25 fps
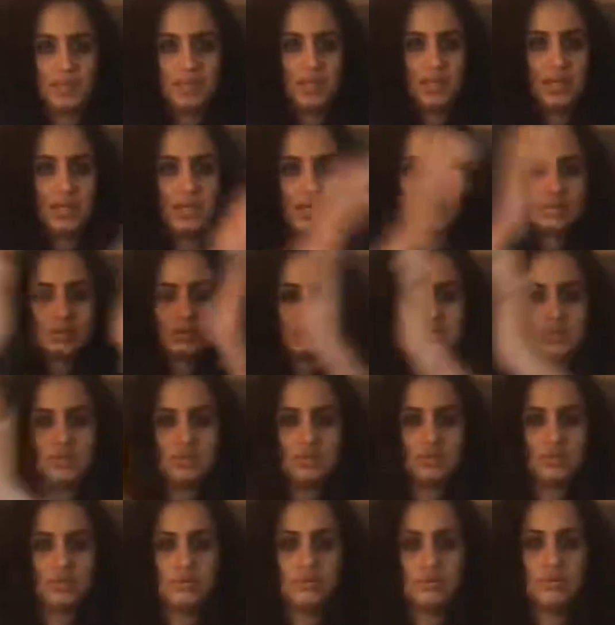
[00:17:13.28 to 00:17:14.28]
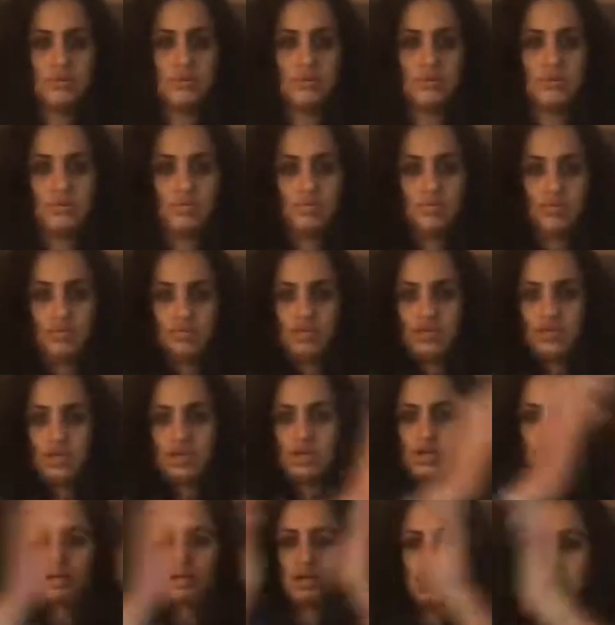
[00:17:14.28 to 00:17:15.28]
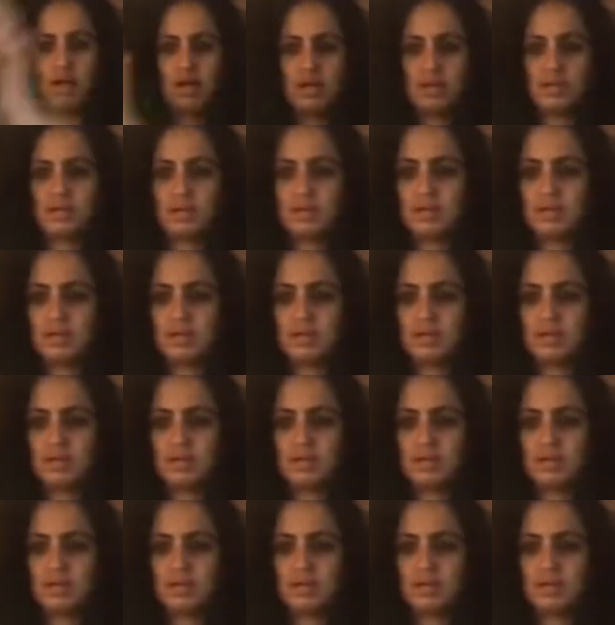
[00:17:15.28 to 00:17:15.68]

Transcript: And so moving a clock.